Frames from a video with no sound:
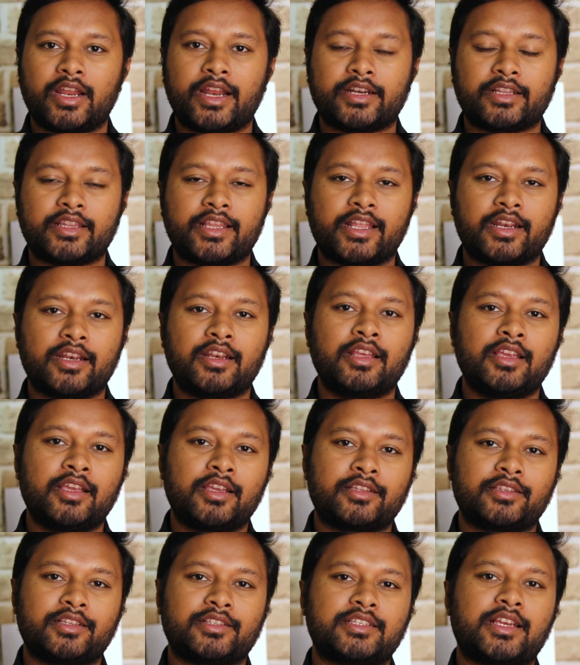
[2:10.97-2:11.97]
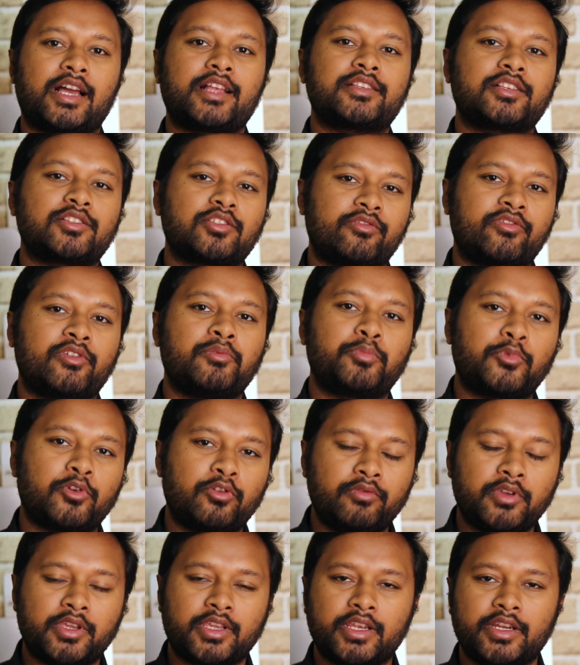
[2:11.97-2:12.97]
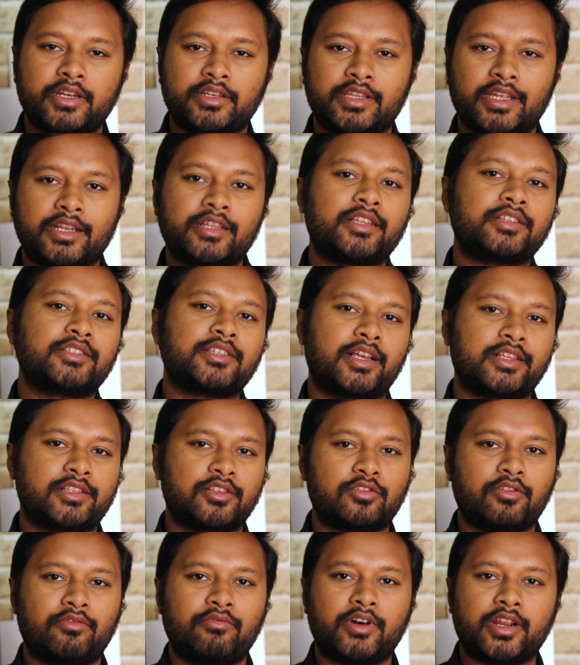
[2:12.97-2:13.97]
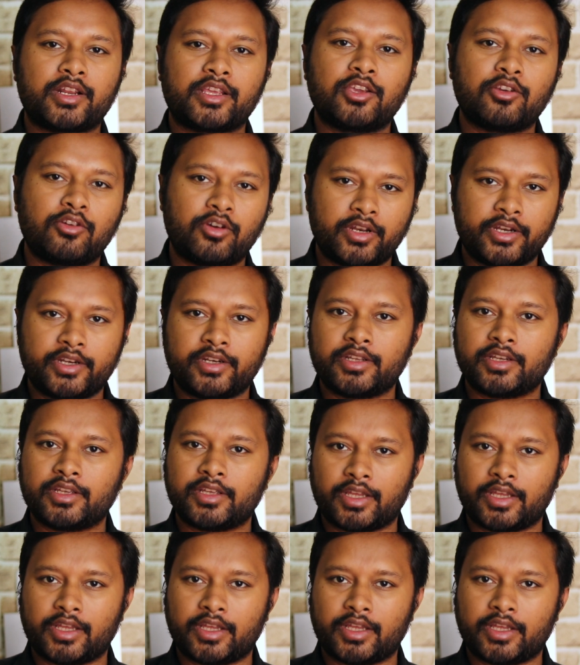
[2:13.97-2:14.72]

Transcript: and then the chances of improving it, then the chances of working on it